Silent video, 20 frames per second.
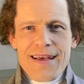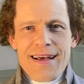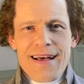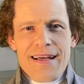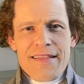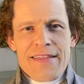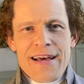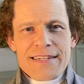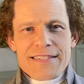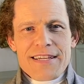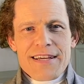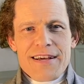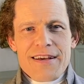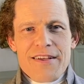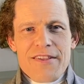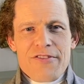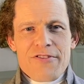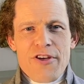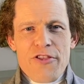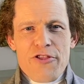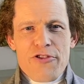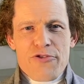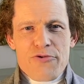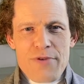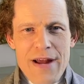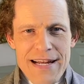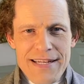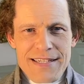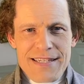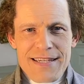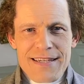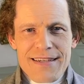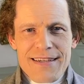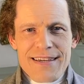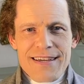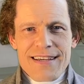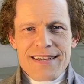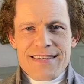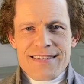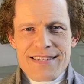that the threat
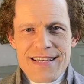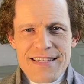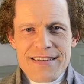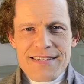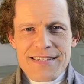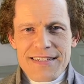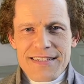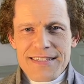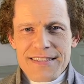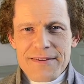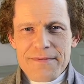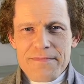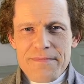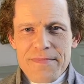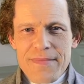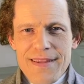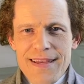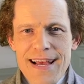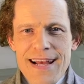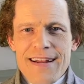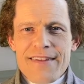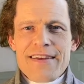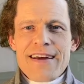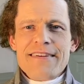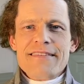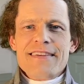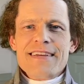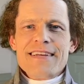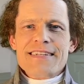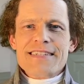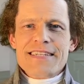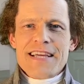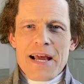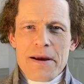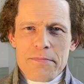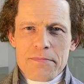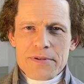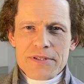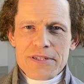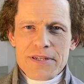existed and that the
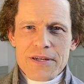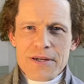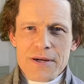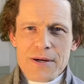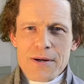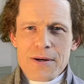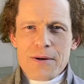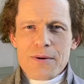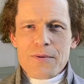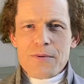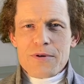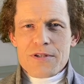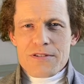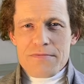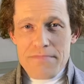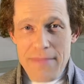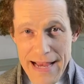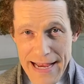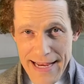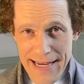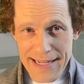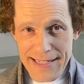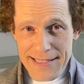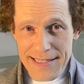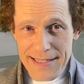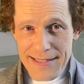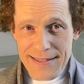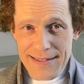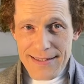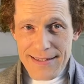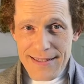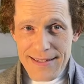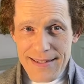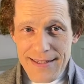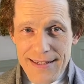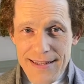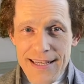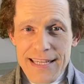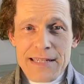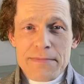attempt was made.
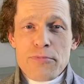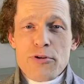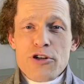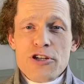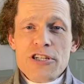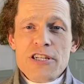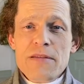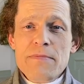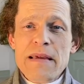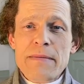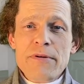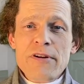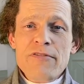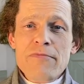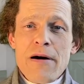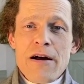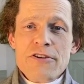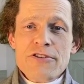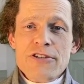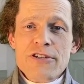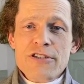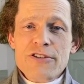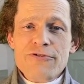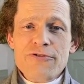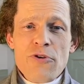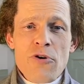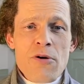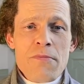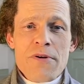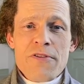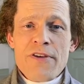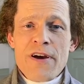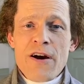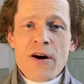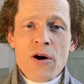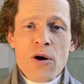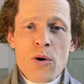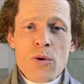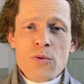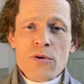It pushed the people of Boston to form their
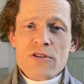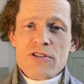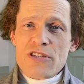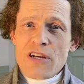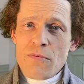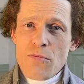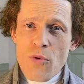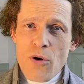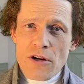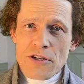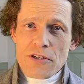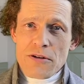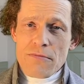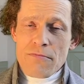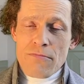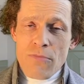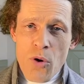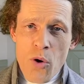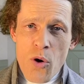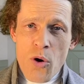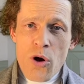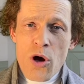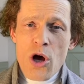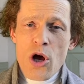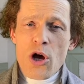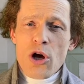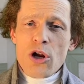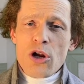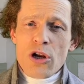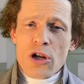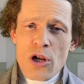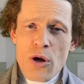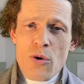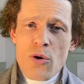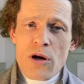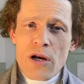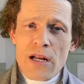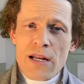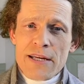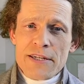own, somewhat more
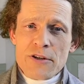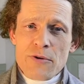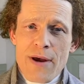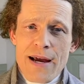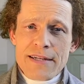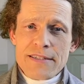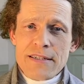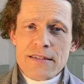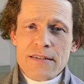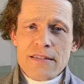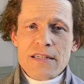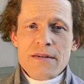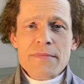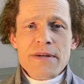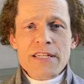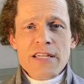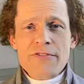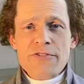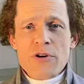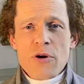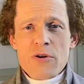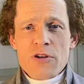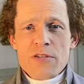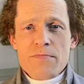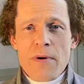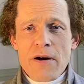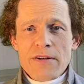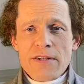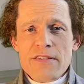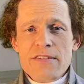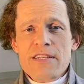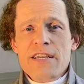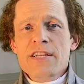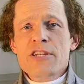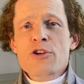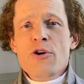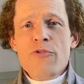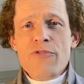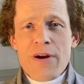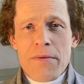locally directed Committee of Correspondence in
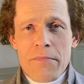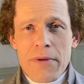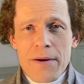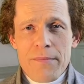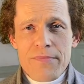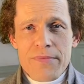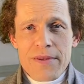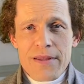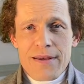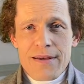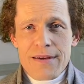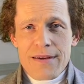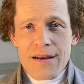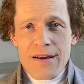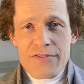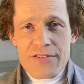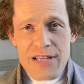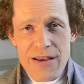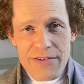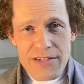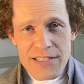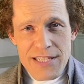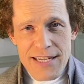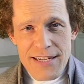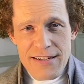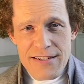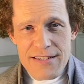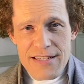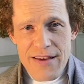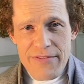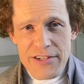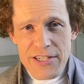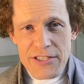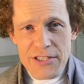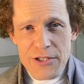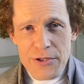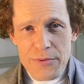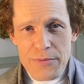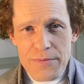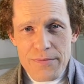November of 1772.